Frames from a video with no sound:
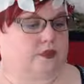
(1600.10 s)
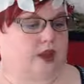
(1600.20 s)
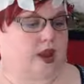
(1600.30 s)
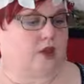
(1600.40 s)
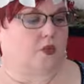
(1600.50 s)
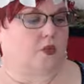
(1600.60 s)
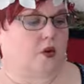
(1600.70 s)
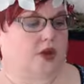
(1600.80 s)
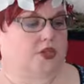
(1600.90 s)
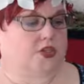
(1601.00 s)
I
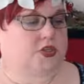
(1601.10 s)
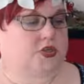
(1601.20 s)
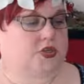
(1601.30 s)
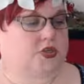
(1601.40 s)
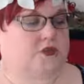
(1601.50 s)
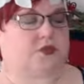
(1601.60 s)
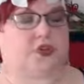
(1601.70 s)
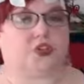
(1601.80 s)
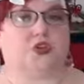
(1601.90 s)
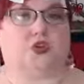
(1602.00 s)
want you to, if you
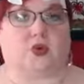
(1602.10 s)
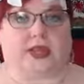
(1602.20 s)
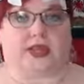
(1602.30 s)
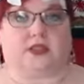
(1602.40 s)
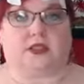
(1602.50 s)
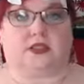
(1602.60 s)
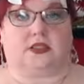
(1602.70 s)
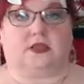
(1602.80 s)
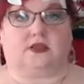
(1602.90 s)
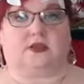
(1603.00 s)
do greens,
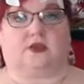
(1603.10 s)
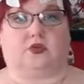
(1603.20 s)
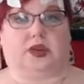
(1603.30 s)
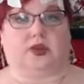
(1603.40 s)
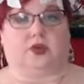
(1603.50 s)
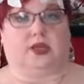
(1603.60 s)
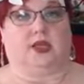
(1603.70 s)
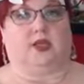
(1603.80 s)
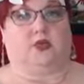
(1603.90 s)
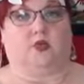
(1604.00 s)

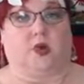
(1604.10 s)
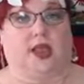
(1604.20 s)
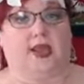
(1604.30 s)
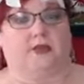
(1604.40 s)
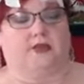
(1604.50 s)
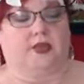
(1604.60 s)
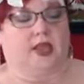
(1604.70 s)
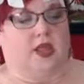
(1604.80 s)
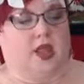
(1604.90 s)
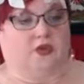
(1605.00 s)
greenery, right?
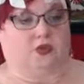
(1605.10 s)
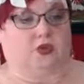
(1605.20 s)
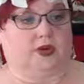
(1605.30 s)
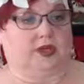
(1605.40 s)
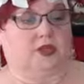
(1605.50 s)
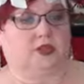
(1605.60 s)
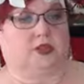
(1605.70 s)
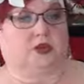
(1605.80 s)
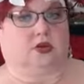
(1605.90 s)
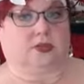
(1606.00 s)

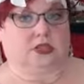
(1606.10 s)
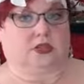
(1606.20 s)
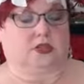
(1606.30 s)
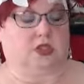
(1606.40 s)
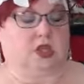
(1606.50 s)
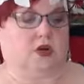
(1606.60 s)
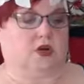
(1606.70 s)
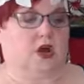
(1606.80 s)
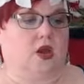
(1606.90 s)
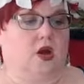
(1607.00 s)
Evergreens or
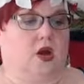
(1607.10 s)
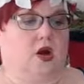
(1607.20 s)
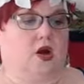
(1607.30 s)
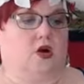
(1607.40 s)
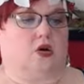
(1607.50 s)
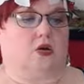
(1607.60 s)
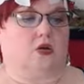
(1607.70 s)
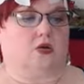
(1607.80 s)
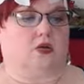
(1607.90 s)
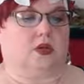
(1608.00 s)
mistletoe
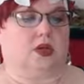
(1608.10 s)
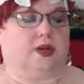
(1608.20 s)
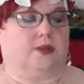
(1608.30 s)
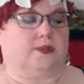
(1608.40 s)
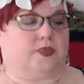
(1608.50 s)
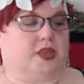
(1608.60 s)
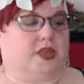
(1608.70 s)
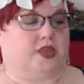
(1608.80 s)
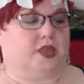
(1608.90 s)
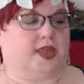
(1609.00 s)
or um,
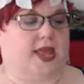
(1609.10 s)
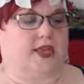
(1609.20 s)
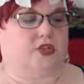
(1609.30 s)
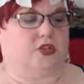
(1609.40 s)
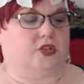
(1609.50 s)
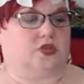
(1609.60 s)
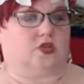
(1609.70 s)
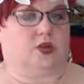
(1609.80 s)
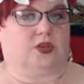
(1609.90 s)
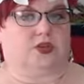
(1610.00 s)
anything that has to do
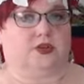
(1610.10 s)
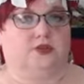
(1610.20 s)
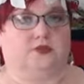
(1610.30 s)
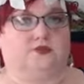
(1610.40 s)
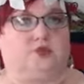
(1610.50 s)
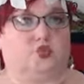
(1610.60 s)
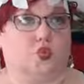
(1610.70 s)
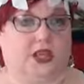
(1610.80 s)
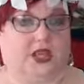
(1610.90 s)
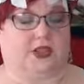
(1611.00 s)
with
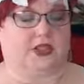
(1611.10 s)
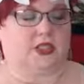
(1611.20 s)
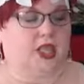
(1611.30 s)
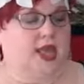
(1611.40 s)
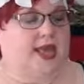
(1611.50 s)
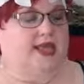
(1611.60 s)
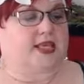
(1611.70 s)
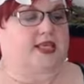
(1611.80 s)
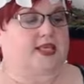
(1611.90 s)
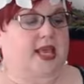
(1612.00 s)
wreaths,
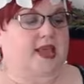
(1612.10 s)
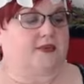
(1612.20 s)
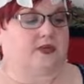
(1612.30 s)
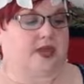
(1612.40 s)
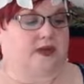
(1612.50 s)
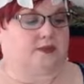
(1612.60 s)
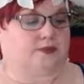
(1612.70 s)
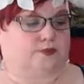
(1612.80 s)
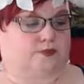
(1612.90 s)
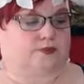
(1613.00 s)
save them.